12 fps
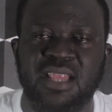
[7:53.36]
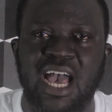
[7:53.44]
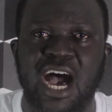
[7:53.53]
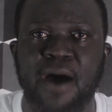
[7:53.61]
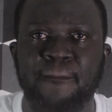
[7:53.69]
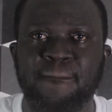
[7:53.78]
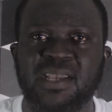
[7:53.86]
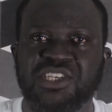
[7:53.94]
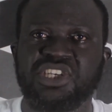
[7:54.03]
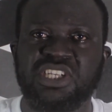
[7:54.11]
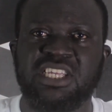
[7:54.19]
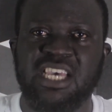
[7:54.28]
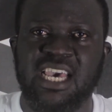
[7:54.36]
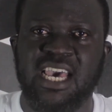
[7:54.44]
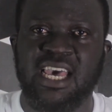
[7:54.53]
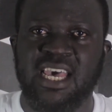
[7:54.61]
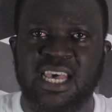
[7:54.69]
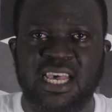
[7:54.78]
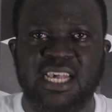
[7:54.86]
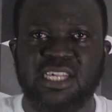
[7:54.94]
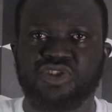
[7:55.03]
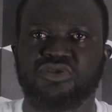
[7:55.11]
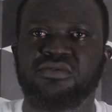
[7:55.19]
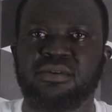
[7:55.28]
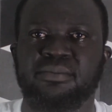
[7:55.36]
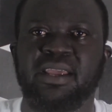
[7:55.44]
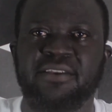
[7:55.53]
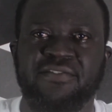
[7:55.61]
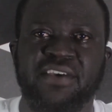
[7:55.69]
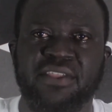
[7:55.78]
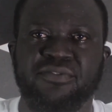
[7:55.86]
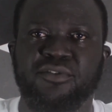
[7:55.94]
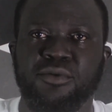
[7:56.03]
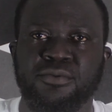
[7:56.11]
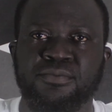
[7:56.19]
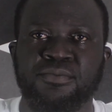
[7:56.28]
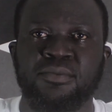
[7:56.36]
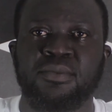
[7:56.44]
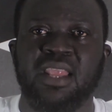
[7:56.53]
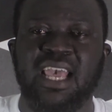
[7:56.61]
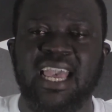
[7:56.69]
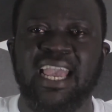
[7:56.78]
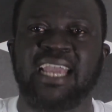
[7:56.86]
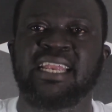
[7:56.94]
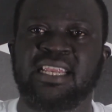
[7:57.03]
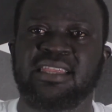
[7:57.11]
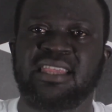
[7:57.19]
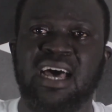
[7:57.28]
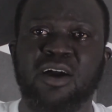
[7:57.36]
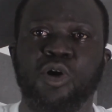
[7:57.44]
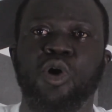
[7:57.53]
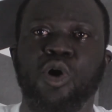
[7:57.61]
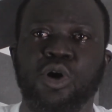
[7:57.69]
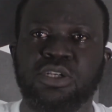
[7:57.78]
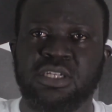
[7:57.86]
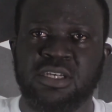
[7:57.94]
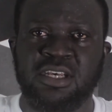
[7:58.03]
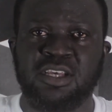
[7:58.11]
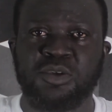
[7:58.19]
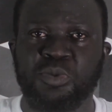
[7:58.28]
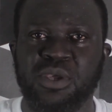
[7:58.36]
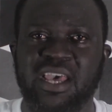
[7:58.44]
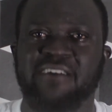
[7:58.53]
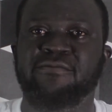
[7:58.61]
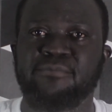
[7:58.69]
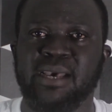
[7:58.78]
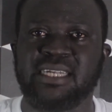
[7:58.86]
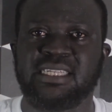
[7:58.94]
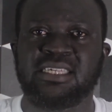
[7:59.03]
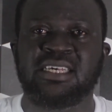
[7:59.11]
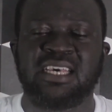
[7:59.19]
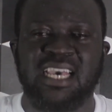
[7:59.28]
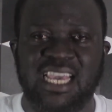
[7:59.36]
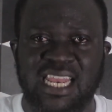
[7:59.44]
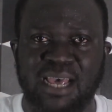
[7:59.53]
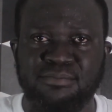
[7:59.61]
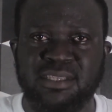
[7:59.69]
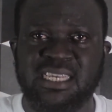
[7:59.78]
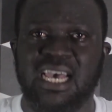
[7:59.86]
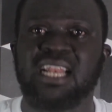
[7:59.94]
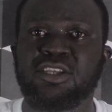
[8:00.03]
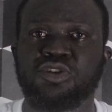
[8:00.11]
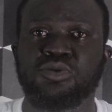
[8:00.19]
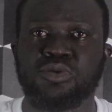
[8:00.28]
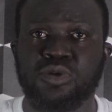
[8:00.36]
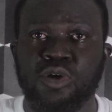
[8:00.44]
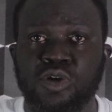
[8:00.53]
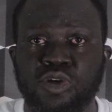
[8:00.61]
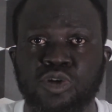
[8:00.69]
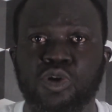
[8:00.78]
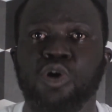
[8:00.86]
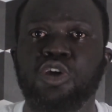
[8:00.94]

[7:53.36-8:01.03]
Our mission here is to remain faithful. And thank God we have met. And I'm telling you, know